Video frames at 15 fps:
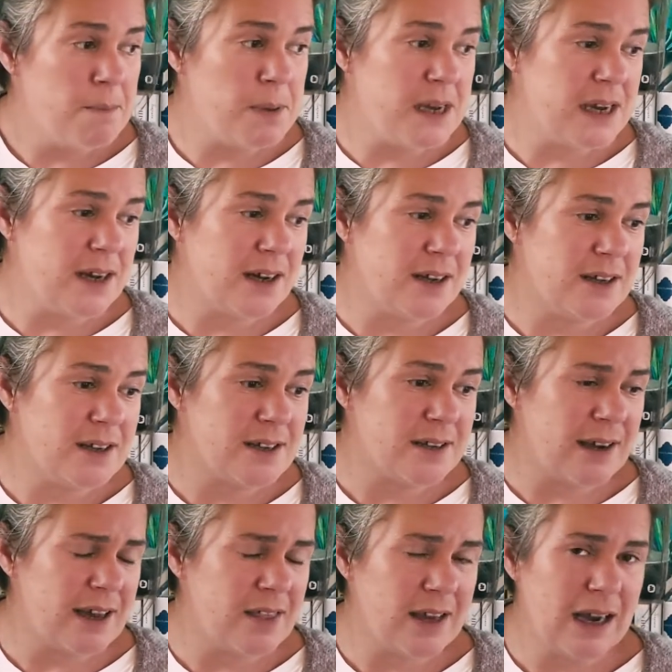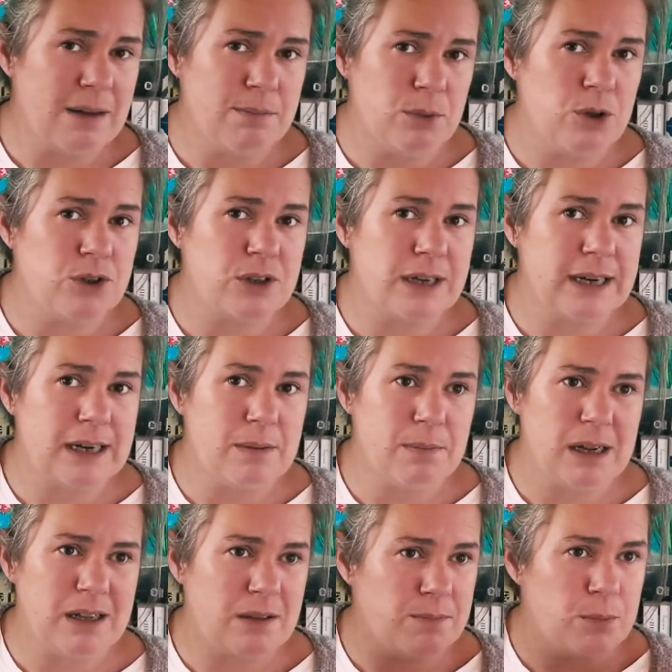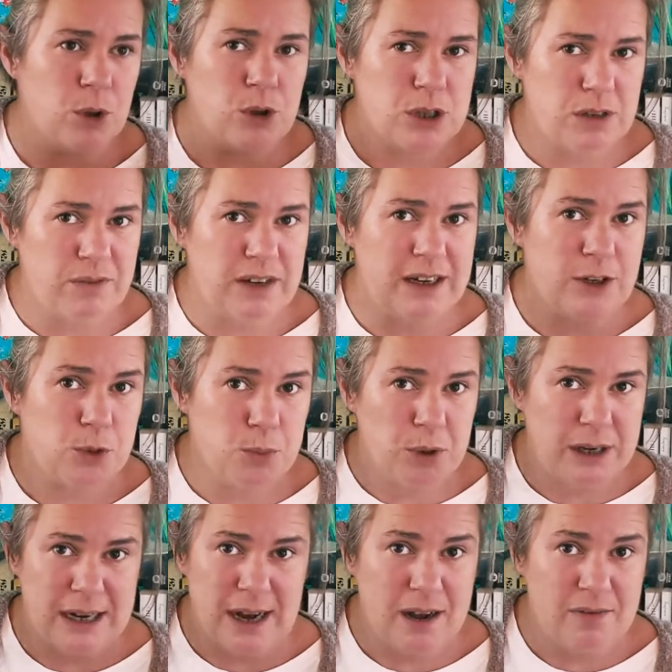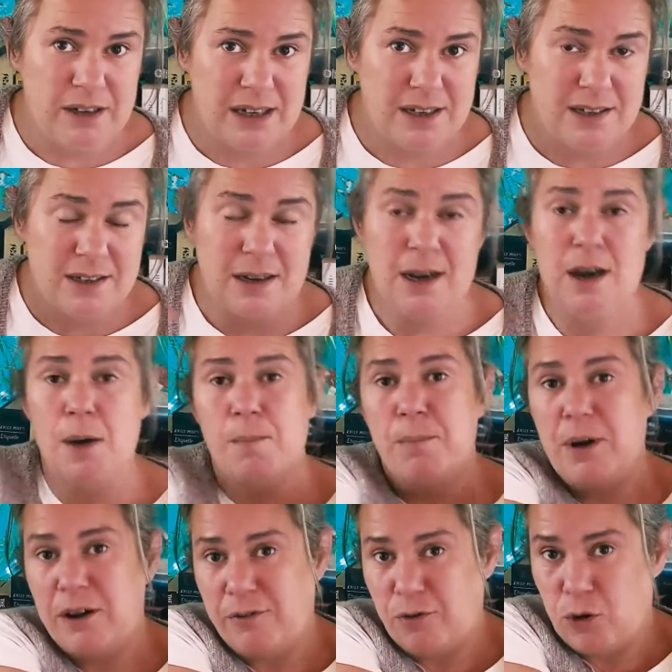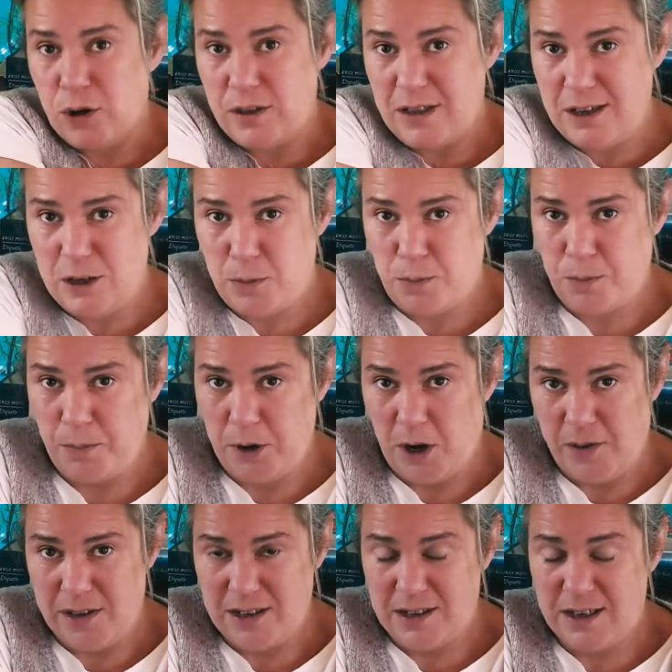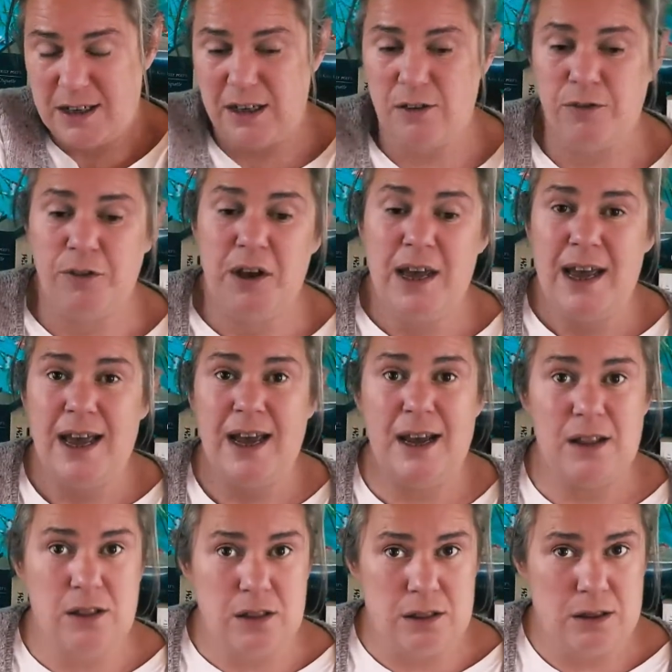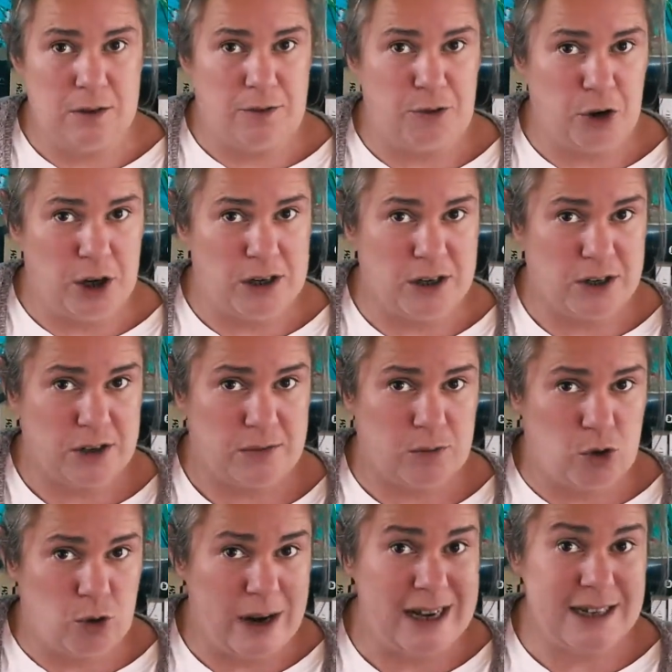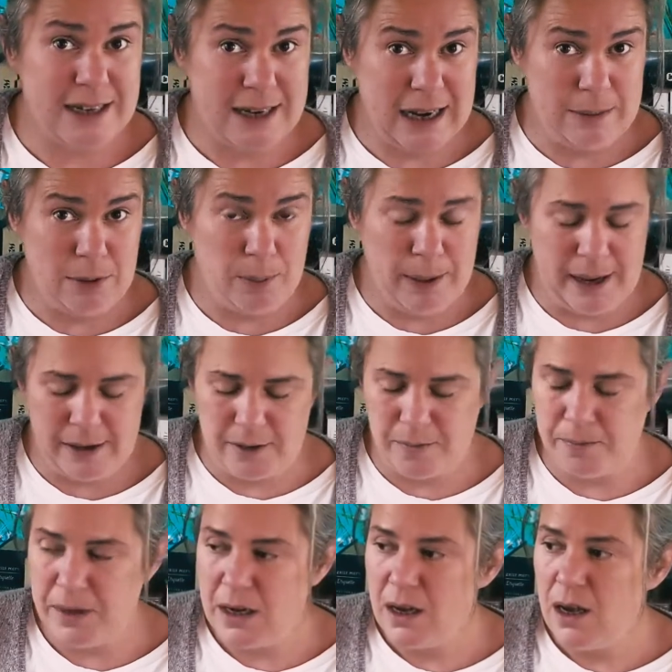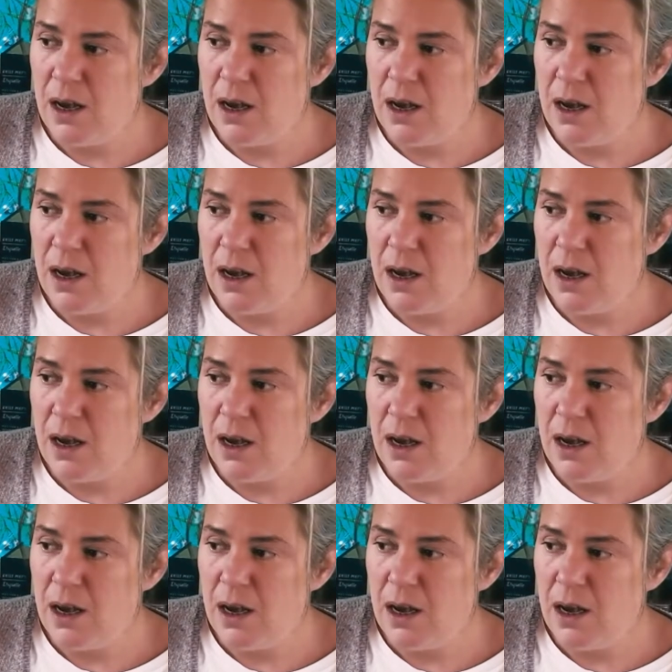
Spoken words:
because I think I'm mostly going to, most of it is pretty obvious, but for this on the sleeve and the front crazy cable pattern,